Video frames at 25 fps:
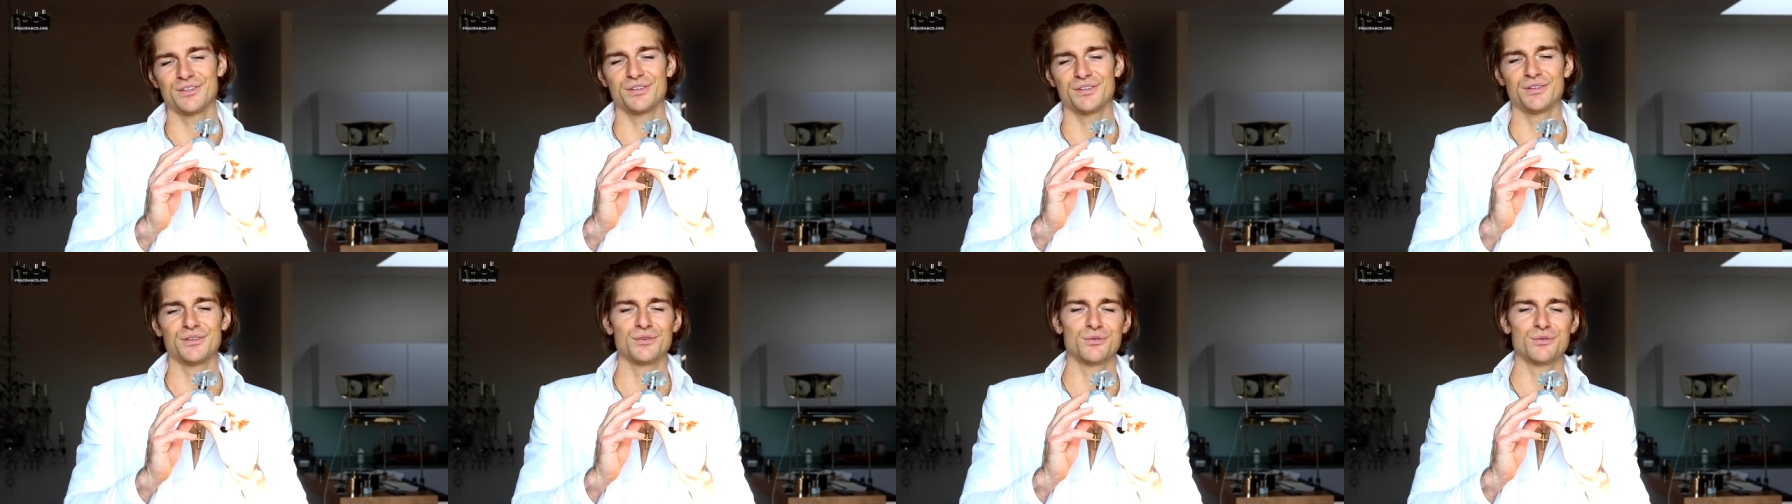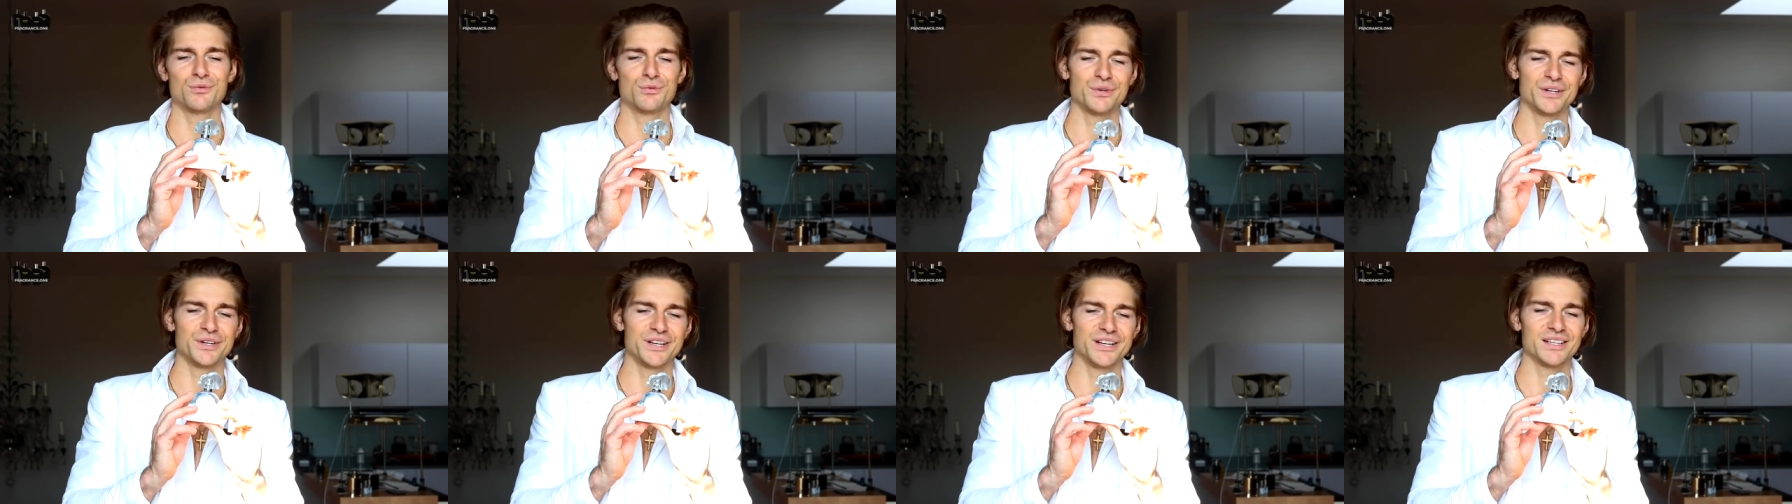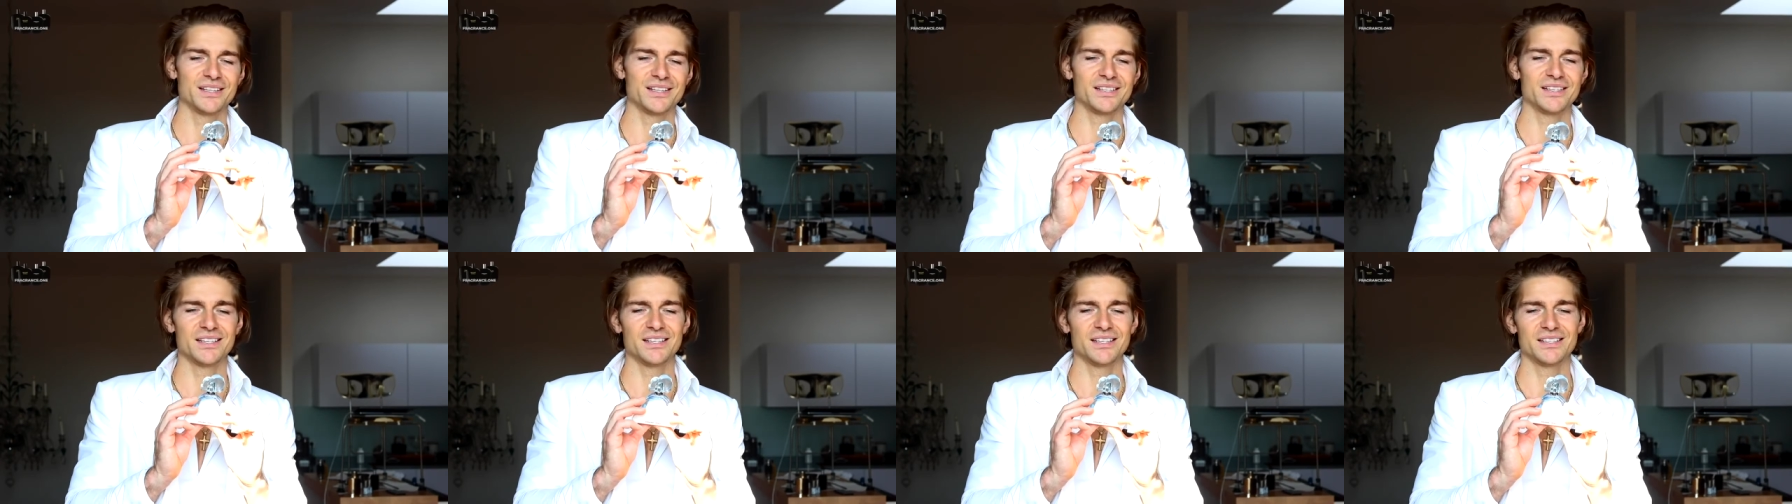you
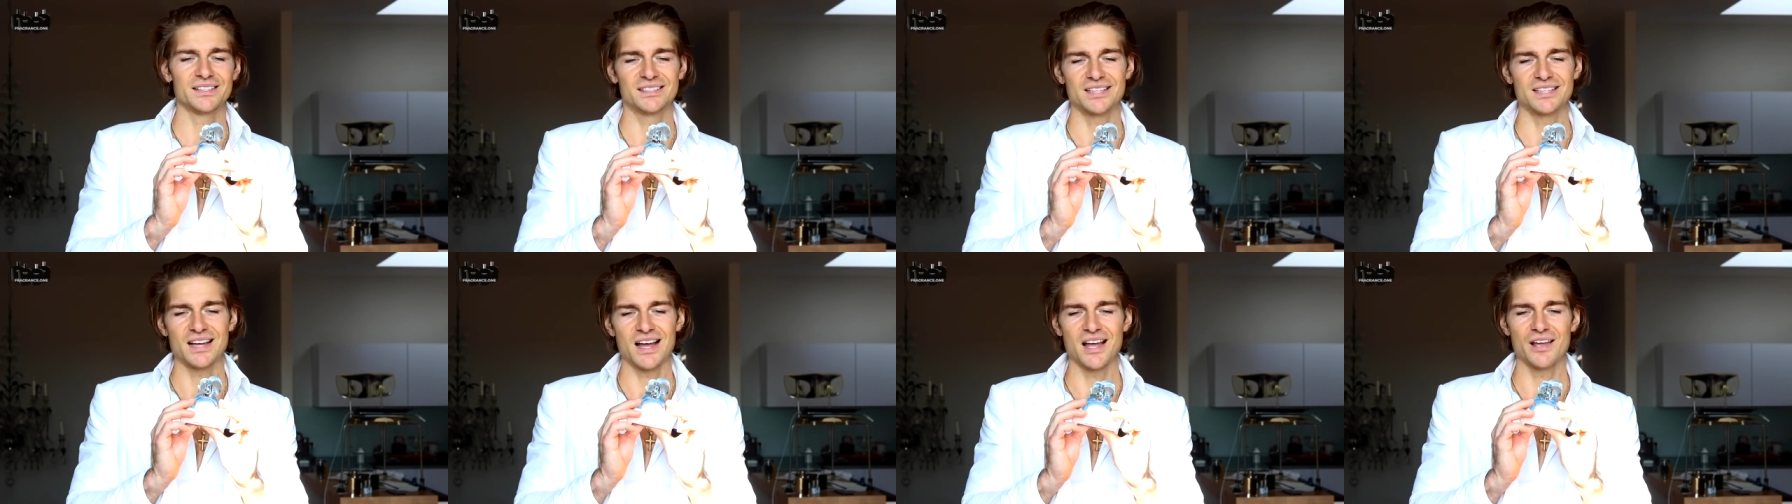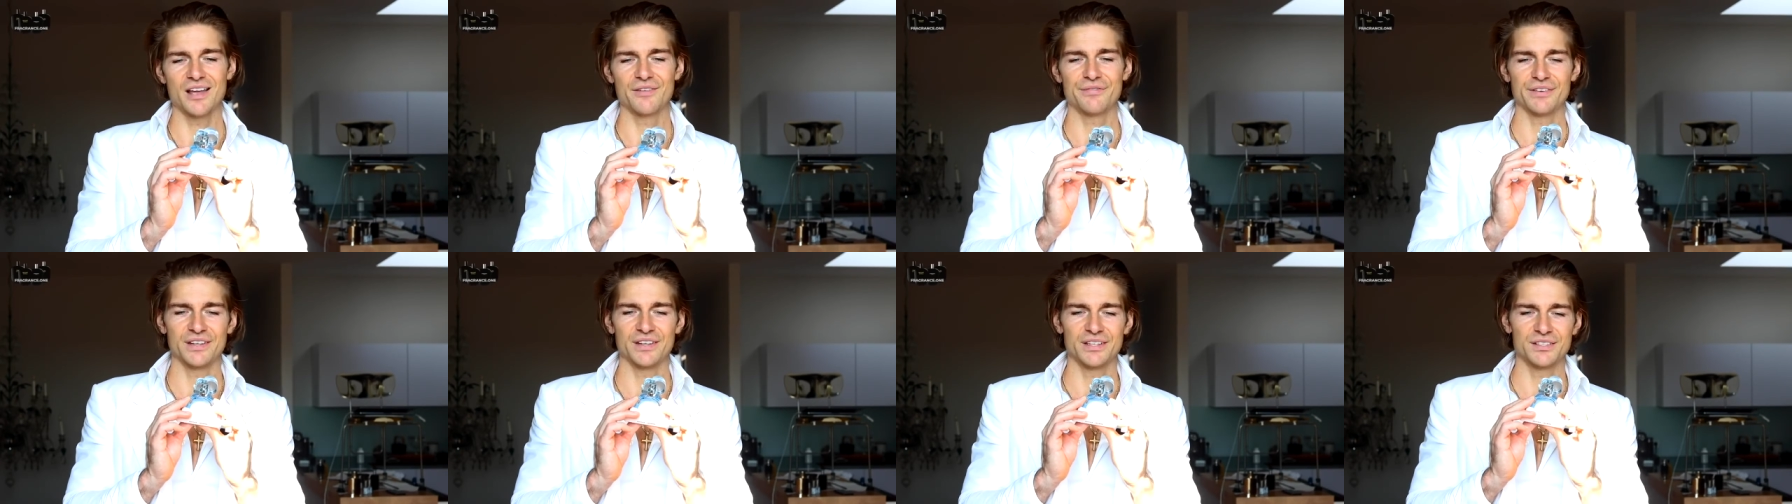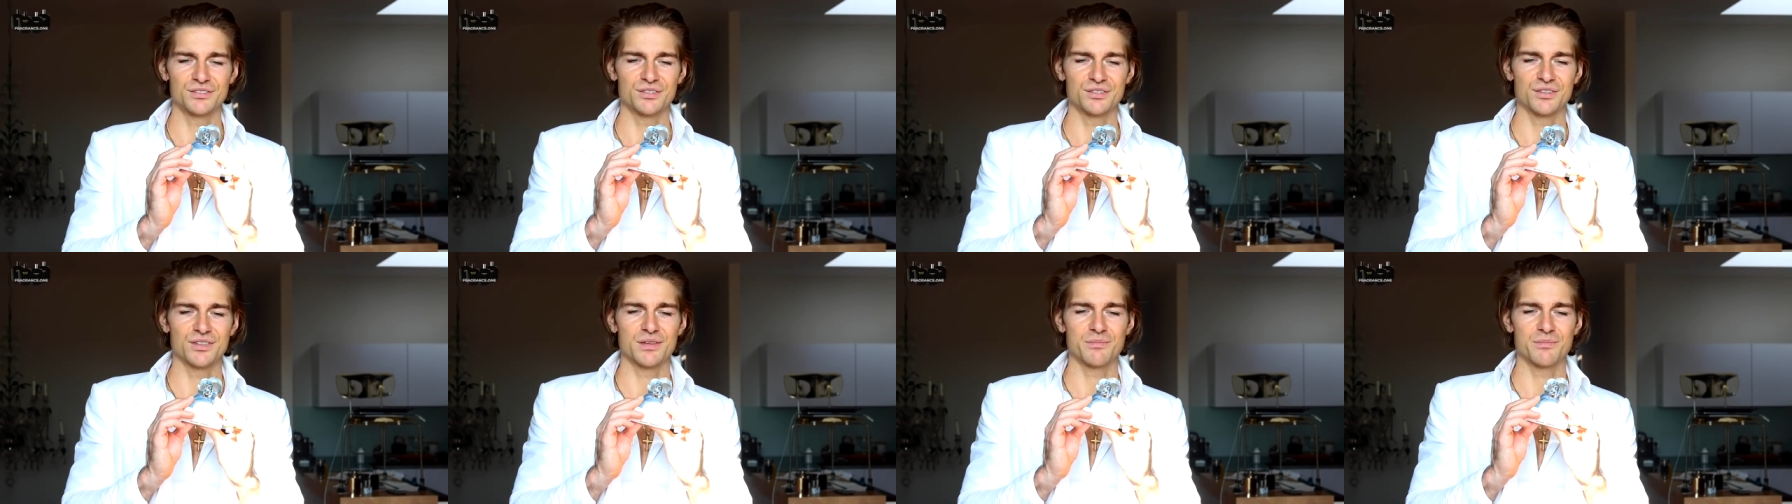really dive
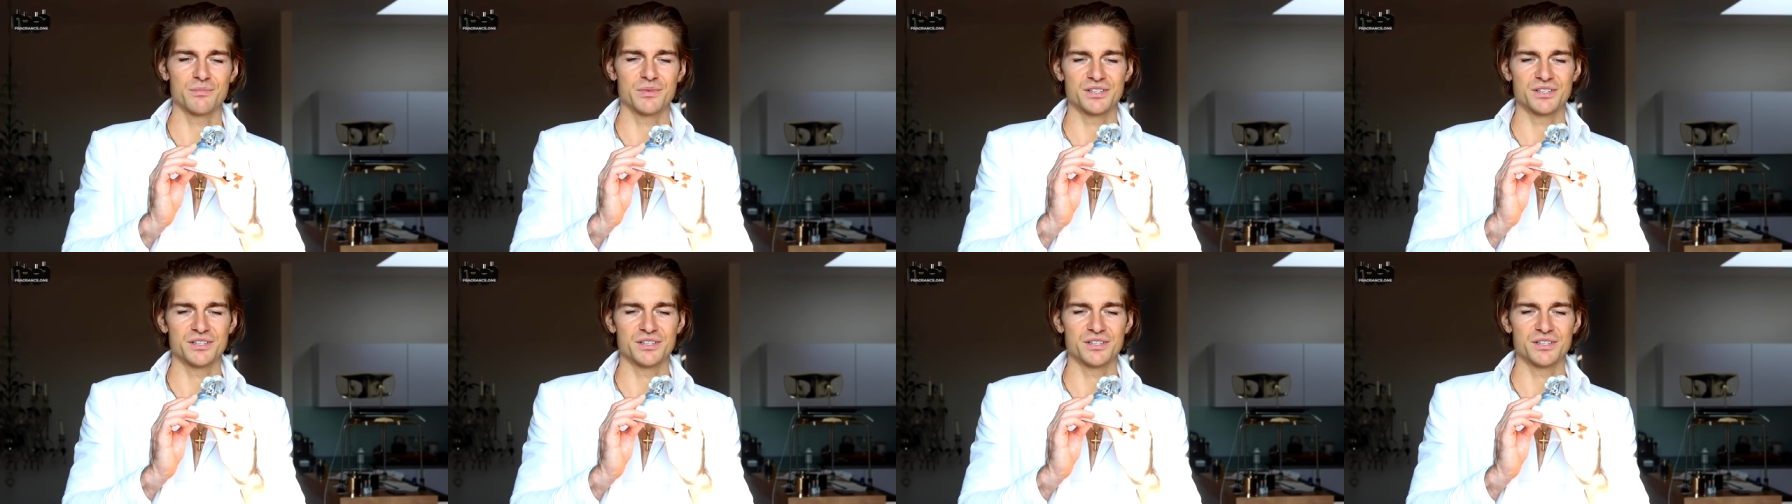into the